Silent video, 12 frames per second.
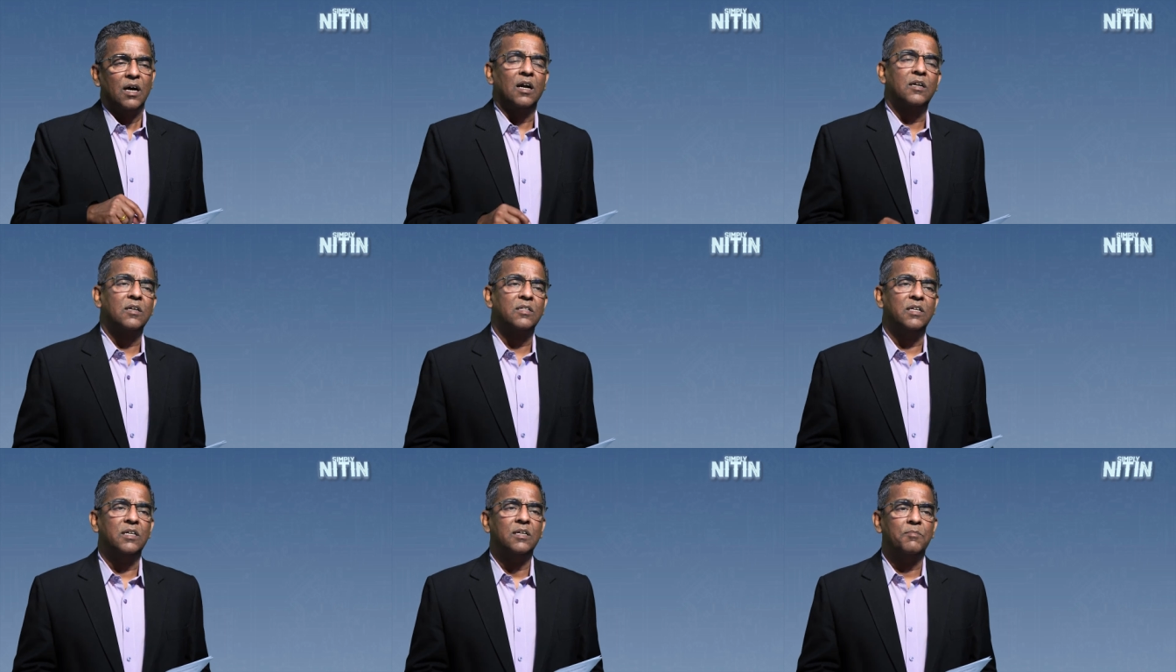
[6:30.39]
under
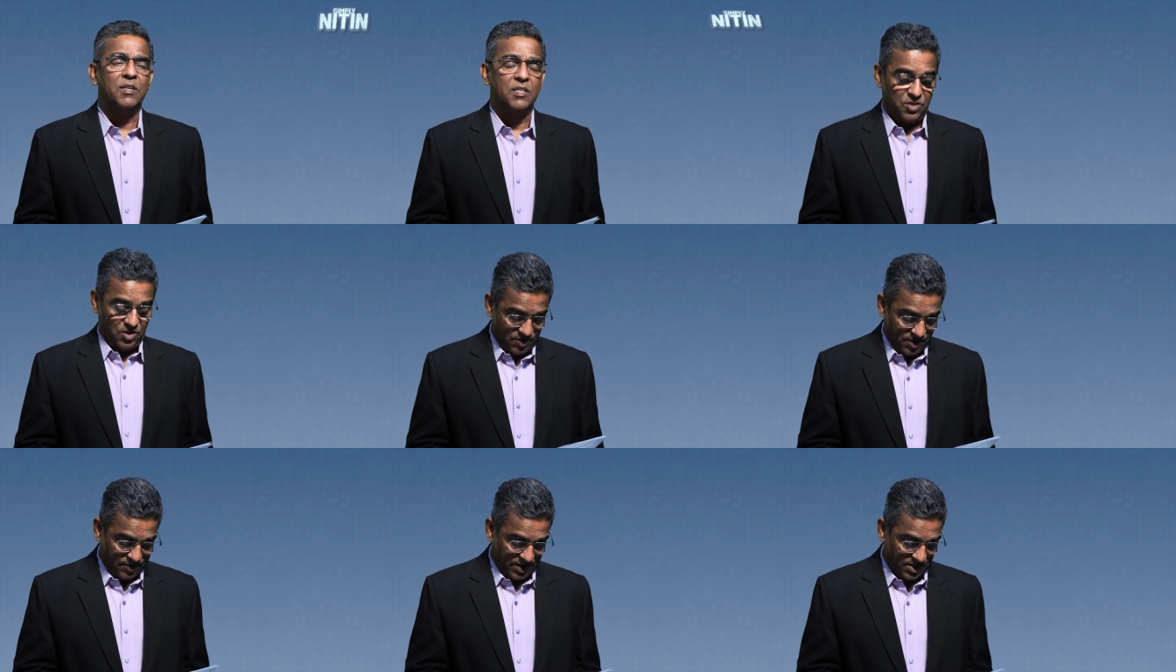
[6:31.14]
the Ministry
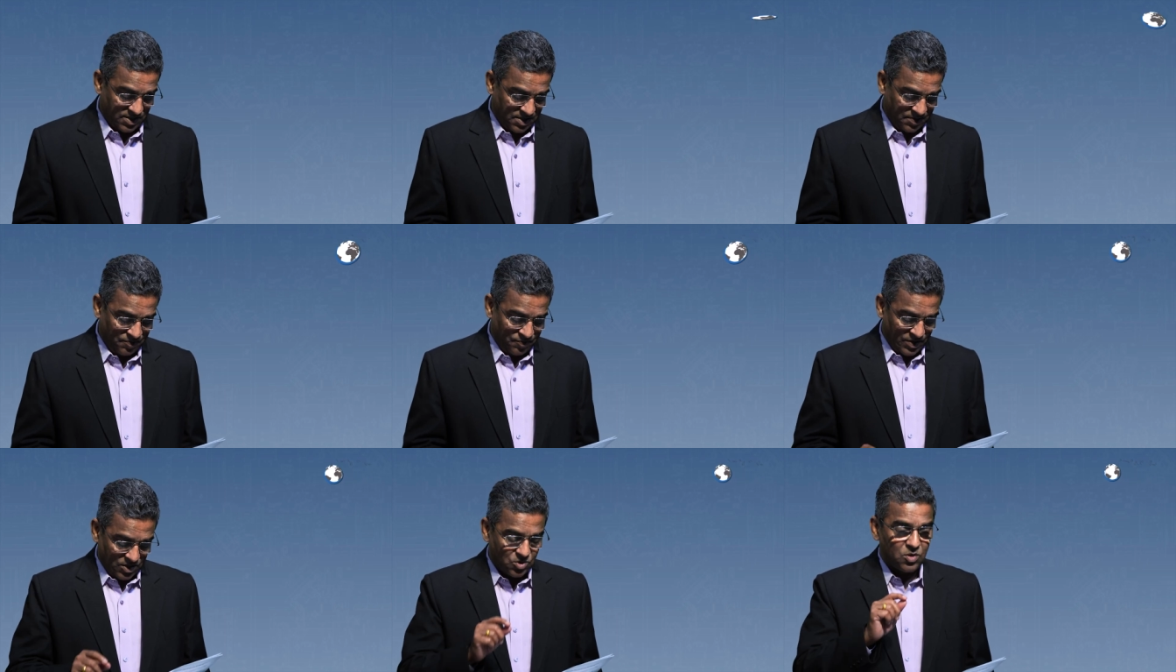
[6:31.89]
of Defence.
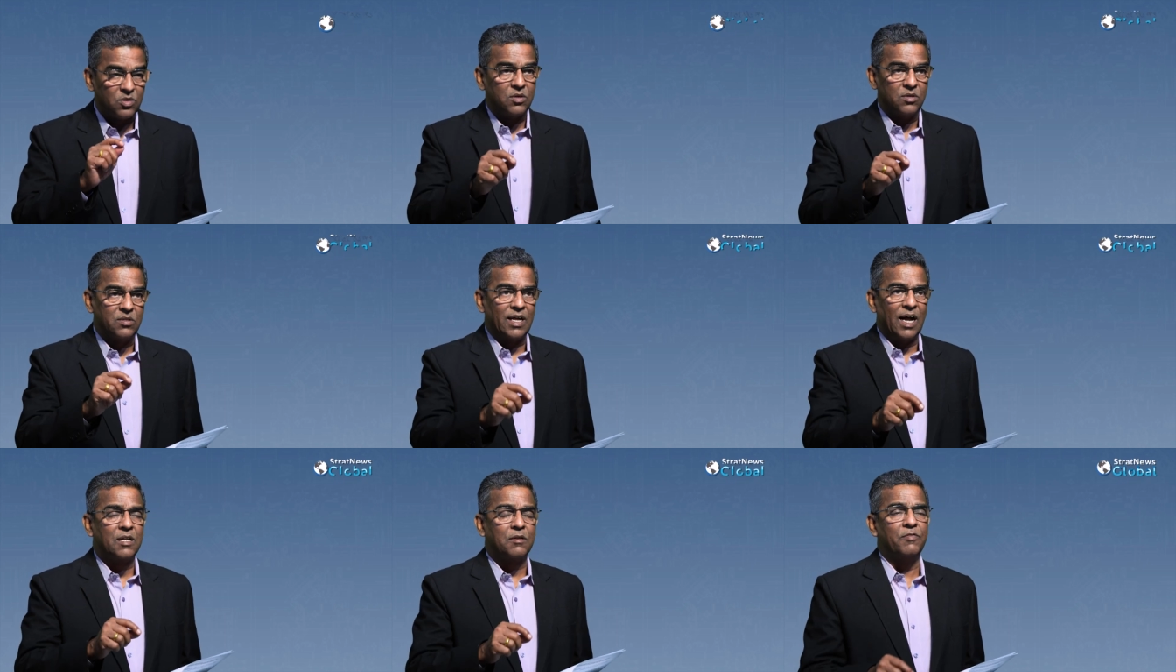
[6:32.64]
So
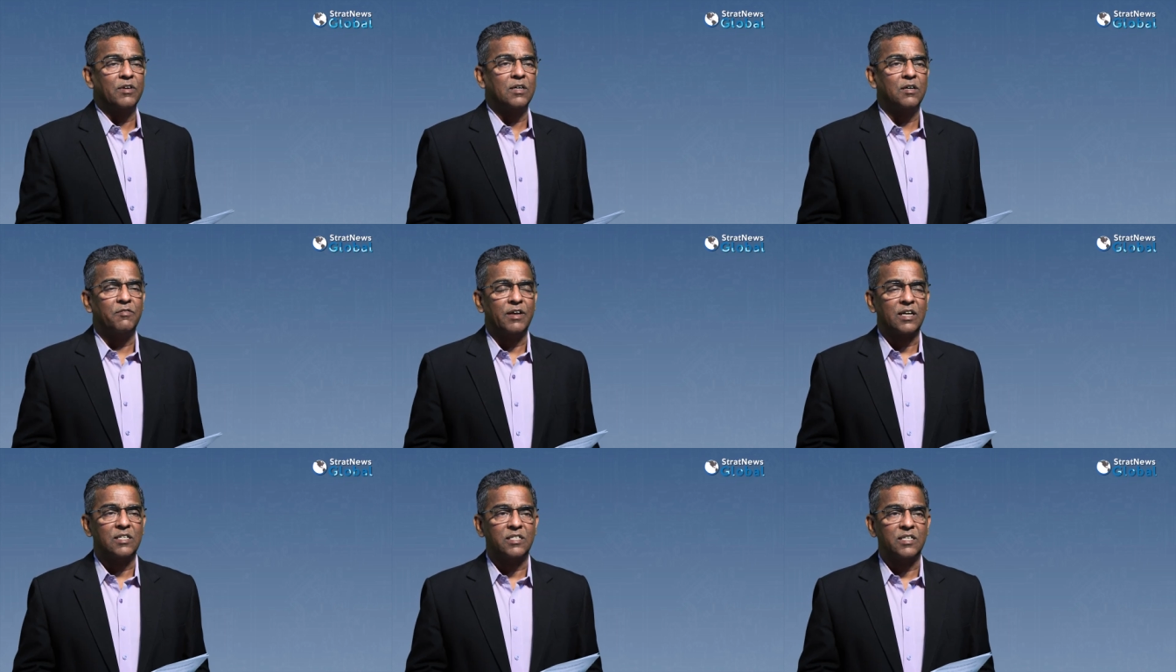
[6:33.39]
that uh,
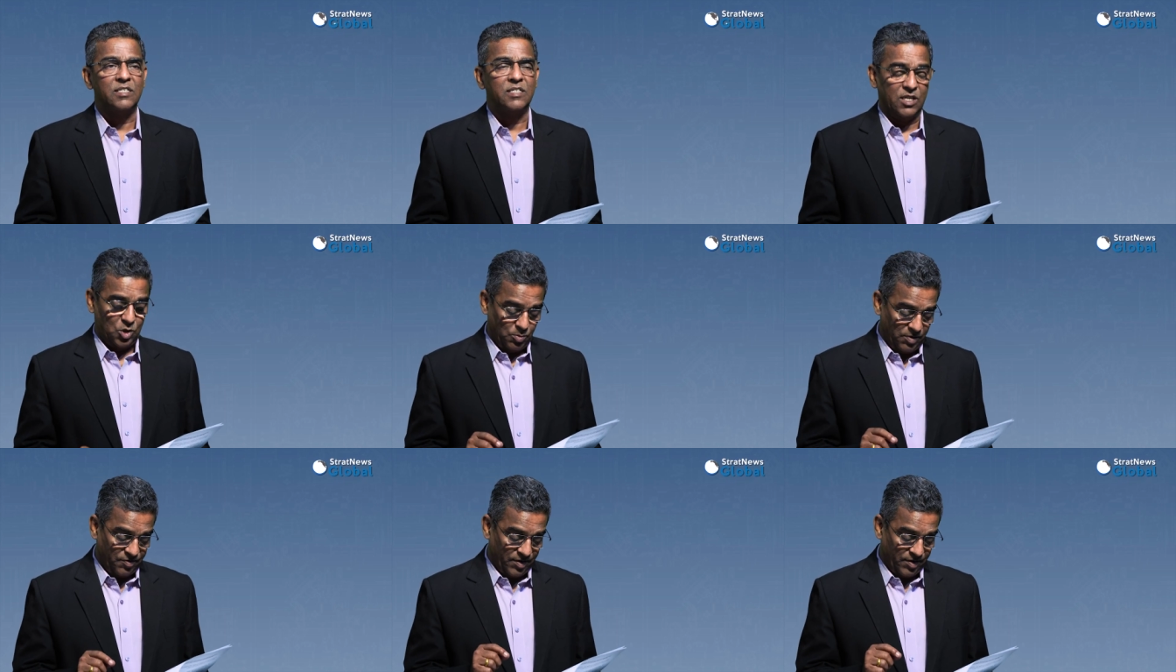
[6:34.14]
vacancy is yet to be